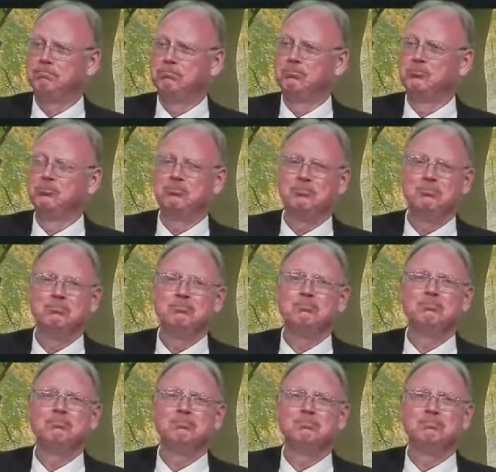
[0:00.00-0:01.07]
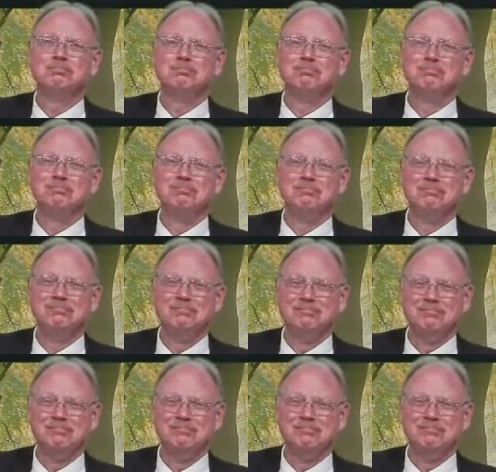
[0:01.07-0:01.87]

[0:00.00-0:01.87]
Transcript: (silence)